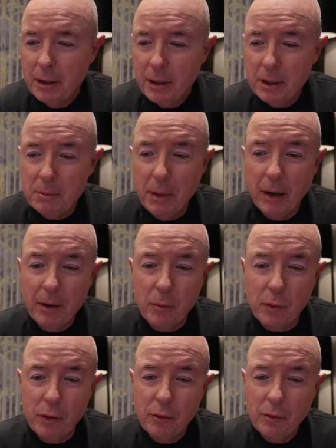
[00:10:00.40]
He's married
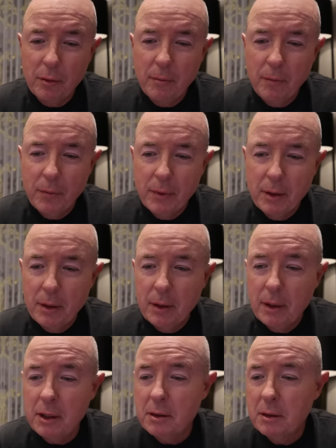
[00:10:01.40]
with,
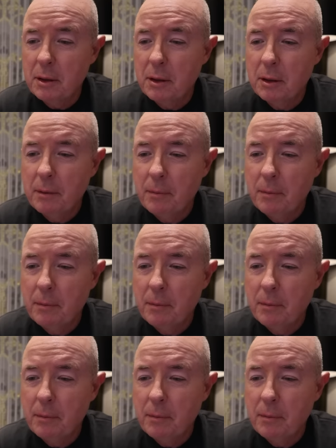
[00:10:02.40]
he's